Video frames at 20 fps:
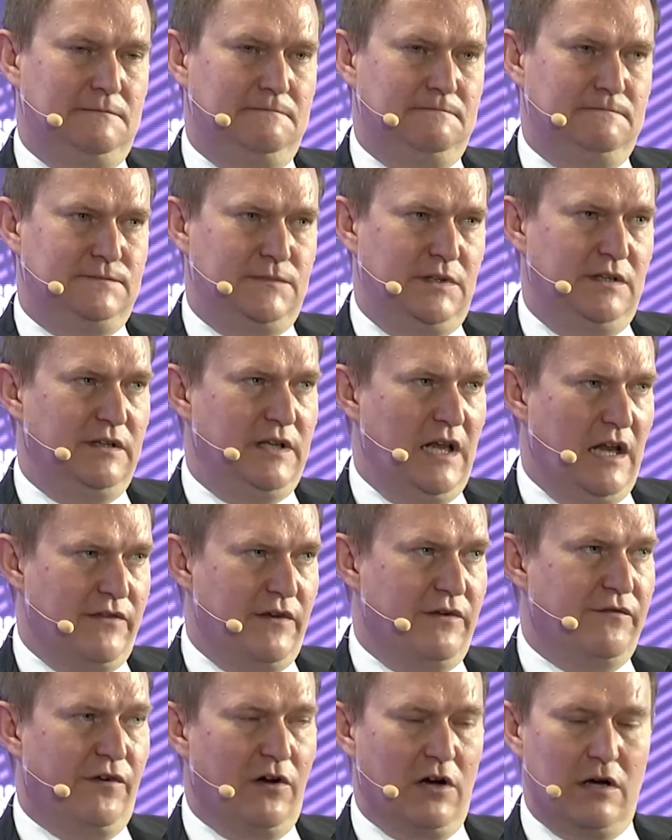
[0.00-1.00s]
that the
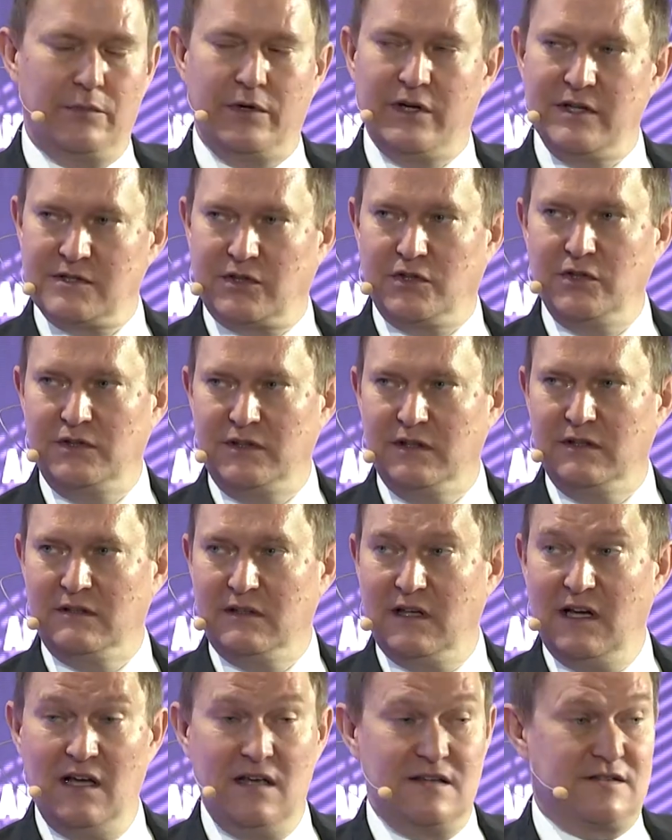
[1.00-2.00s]
environment is good, and
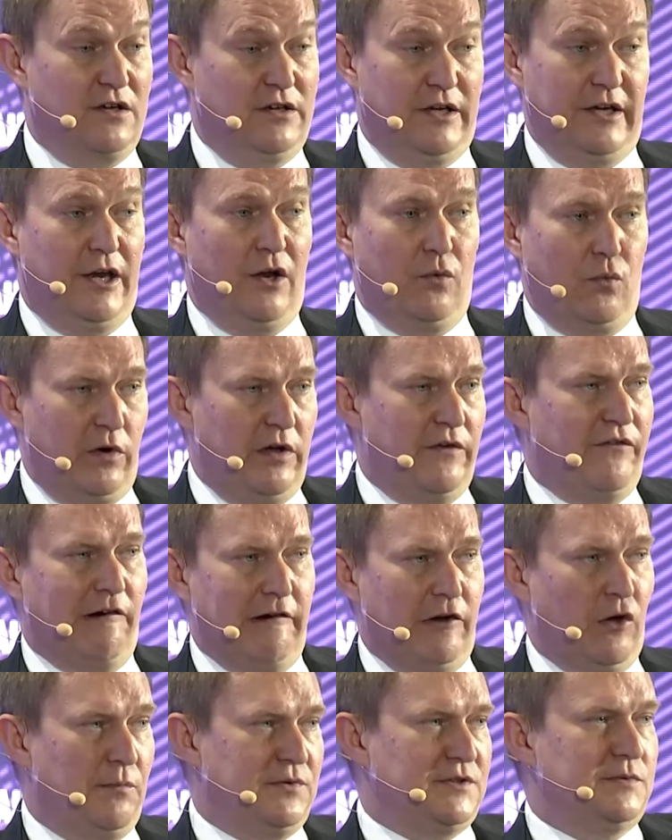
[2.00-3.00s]
certainly we're very
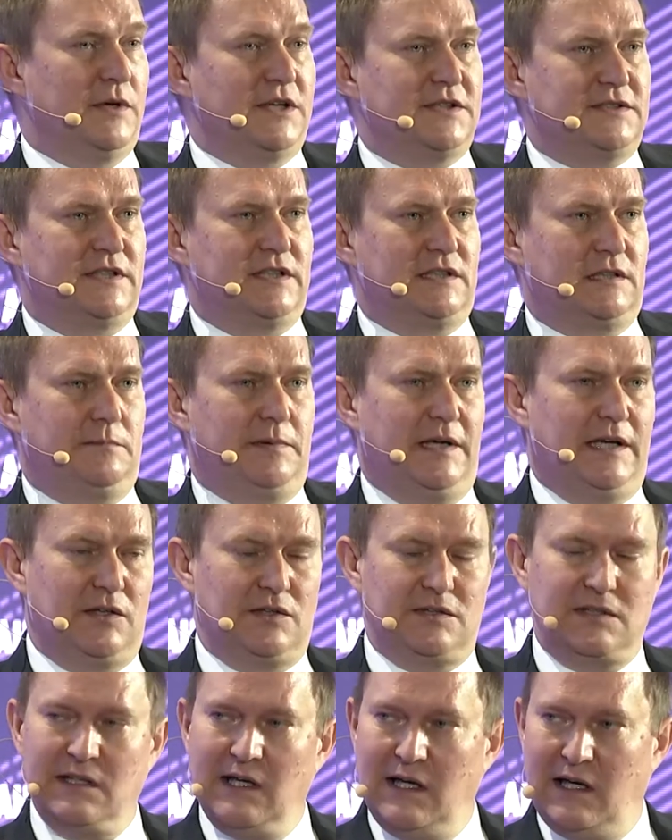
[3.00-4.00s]
optimistic about
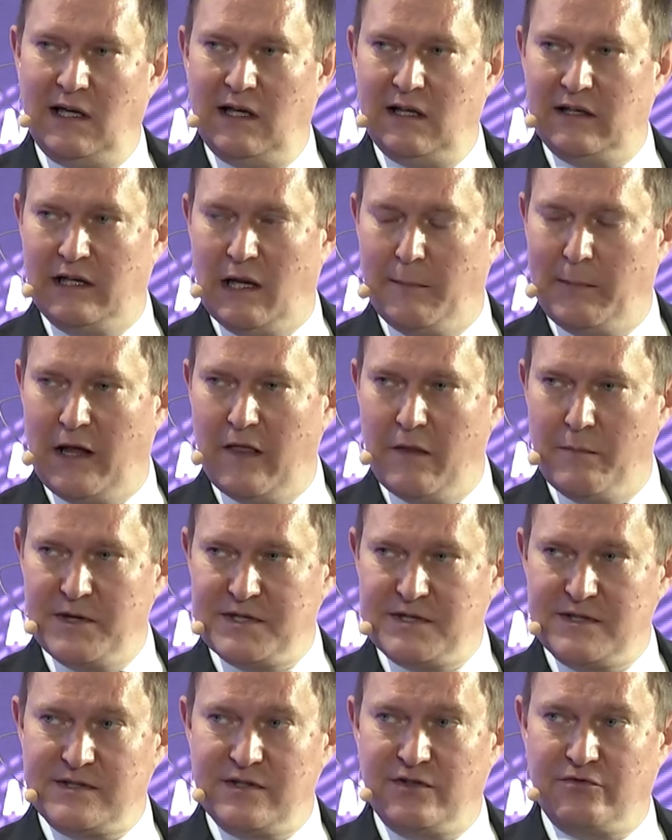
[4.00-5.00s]
about the
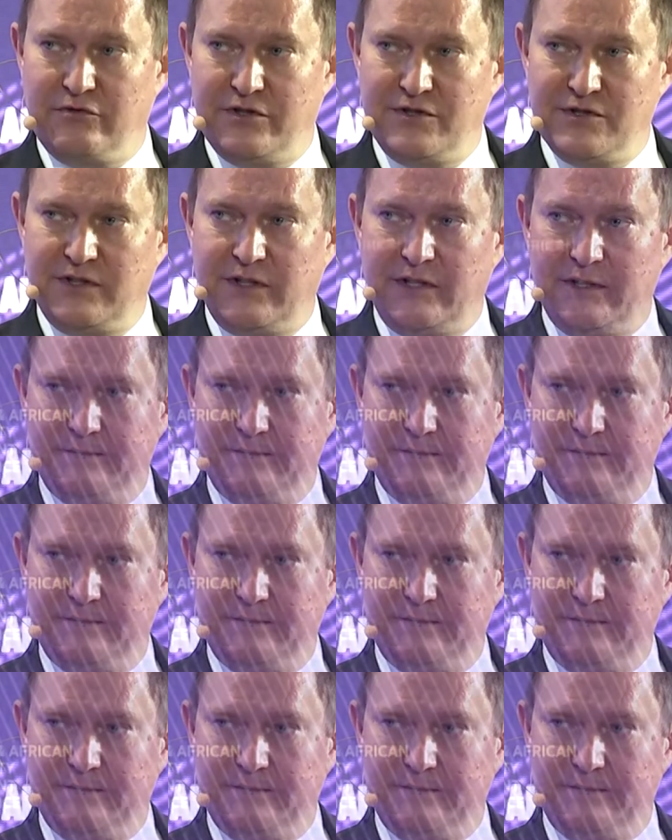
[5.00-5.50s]
business in the region here.